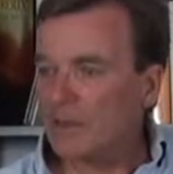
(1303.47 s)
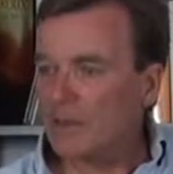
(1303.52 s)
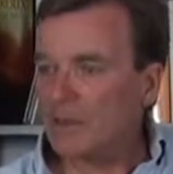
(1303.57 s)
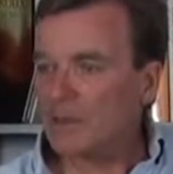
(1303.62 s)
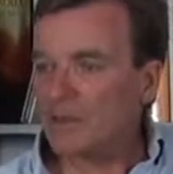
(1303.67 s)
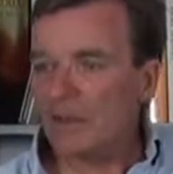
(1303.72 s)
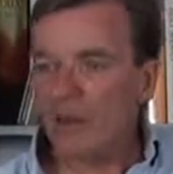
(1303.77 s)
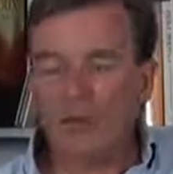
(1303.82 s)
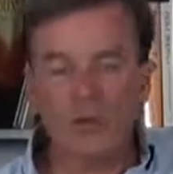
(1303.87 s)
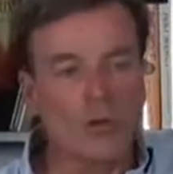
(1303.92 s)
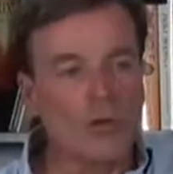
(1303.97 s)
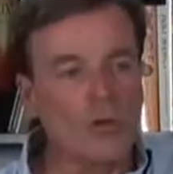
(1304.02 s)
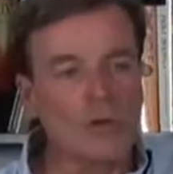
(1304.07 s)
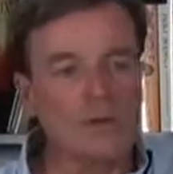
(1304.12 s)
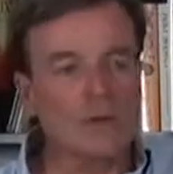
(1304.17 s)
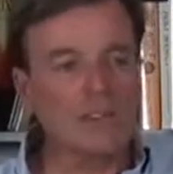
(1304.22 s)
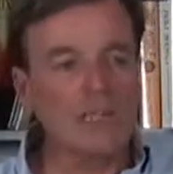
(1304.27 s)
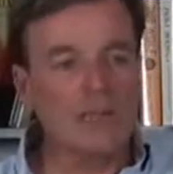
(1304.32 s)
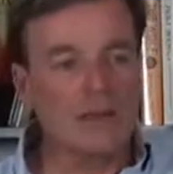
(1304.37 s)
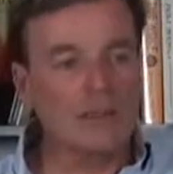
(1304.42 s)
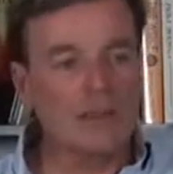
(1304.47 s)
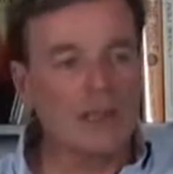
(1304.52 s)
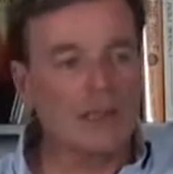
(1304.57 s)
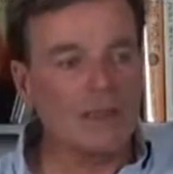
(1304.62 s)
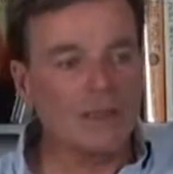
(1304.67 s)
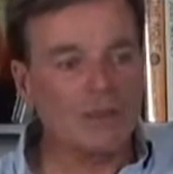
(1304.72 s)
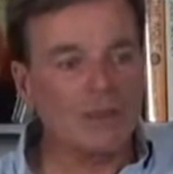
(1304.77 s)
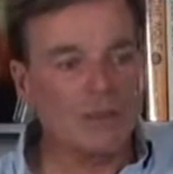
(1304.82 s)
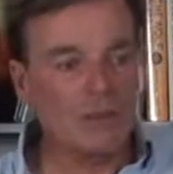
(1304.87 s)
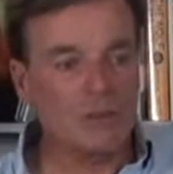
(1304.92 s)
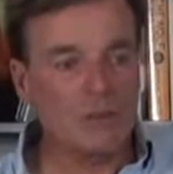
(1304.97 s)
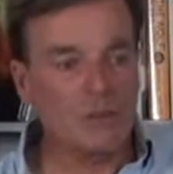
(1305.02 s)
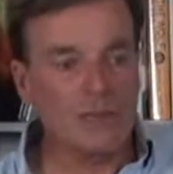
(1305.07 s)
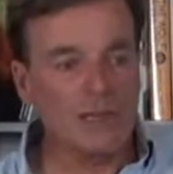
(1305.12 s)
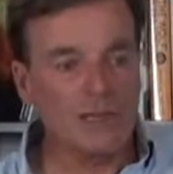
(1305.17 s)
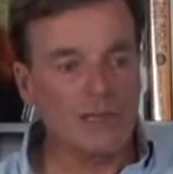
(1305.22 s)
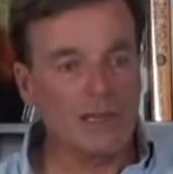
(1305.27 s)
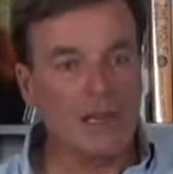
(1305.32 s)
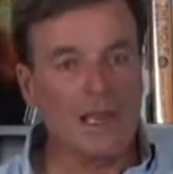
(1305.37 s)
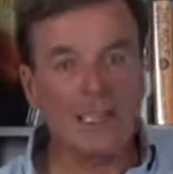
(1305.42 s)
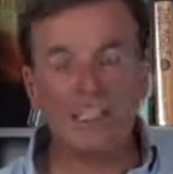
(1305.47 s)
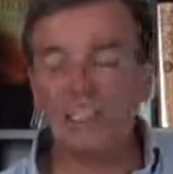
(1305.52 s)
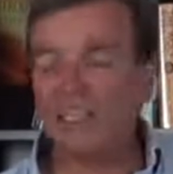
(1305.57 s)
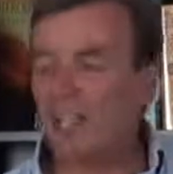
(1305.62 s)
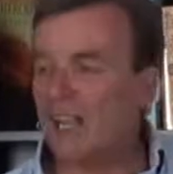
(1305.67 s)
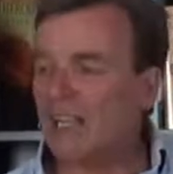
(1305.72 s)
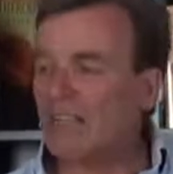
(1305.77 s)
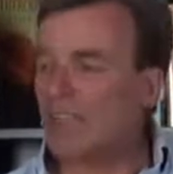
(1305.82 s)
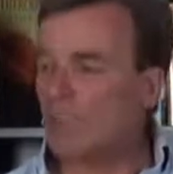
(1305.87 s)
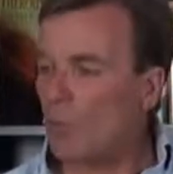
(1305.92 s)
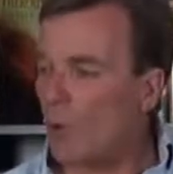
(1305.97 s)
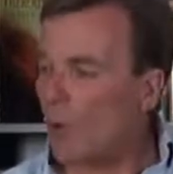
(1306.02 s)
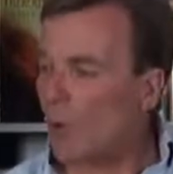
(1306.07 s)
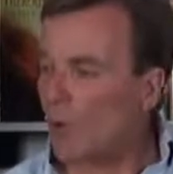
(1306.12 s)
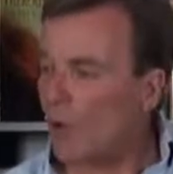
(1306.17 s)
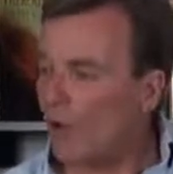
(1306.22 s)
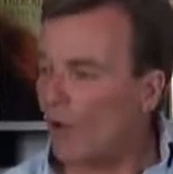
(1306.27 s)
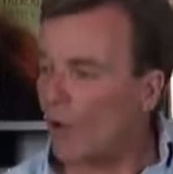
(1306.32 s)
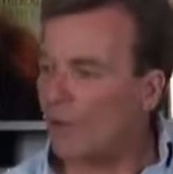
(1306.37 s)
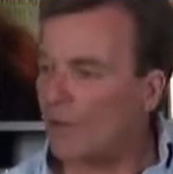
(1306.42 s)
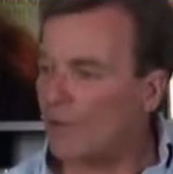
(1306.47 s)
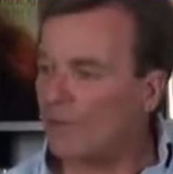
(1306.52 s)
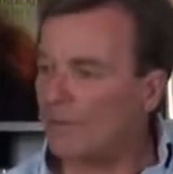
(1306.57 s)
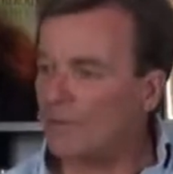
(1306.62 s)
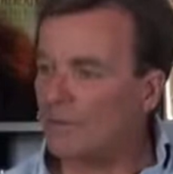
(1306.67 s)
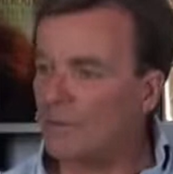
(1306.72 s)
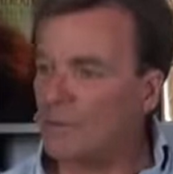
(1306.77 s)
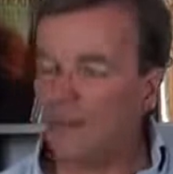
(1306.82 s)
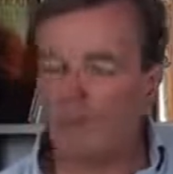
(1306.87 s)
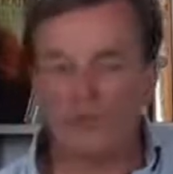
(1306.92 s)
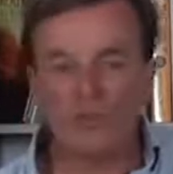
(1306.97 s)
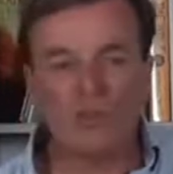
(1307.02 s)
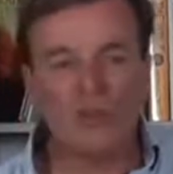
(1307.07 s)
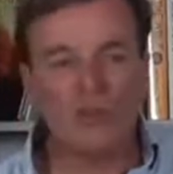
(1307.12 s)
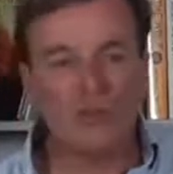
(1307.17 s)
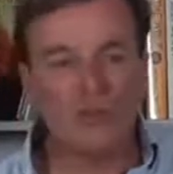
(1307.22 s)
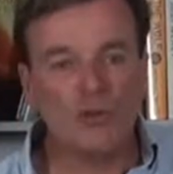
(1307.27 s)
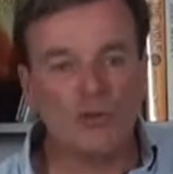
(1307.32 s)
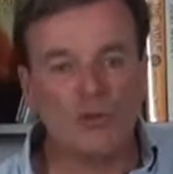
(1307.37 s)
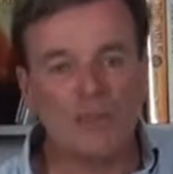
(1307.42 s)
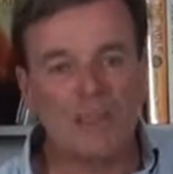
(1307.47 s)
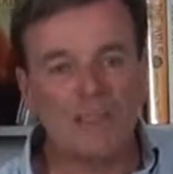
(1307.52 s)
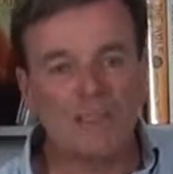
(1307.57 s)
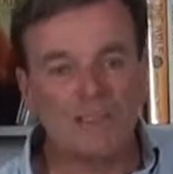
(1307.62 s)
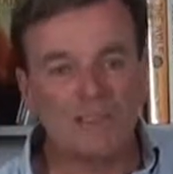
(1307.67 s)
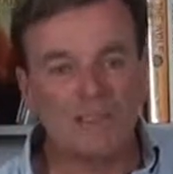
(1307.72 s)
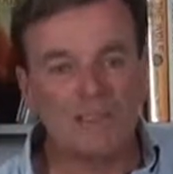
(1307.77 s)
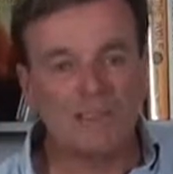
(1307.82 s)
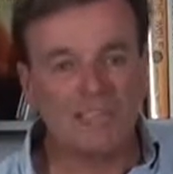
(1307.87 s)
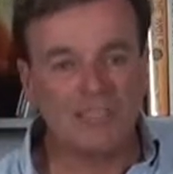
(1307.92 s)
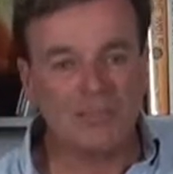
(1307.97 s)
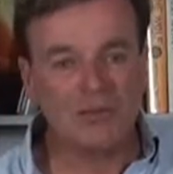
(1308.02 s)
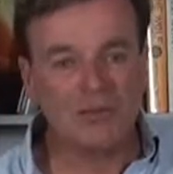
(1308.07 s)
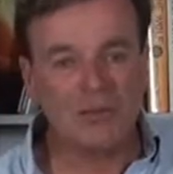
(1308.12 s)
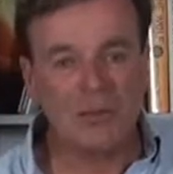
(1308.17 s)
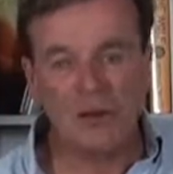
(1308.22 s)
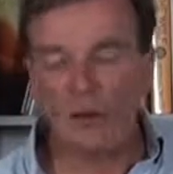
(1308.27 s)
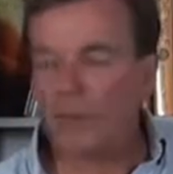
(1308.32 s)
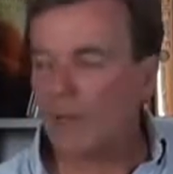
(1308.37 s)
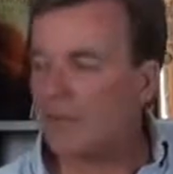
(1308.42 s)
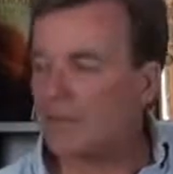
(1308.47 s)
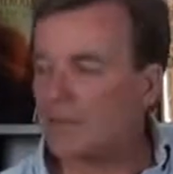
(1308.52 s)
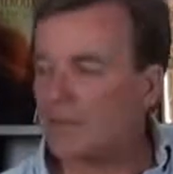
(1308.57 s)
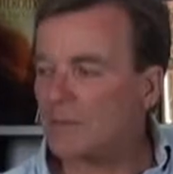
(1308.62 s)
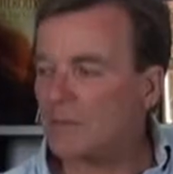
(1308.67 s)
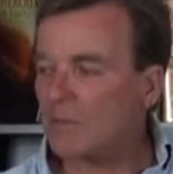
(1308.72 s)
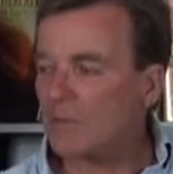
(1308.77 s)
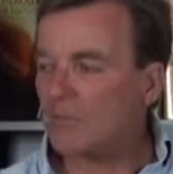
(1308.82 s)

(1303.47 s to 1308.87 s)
So all of a sudden we had this high-speed internet. It changed my life. And that was like 2006 or thereabouts.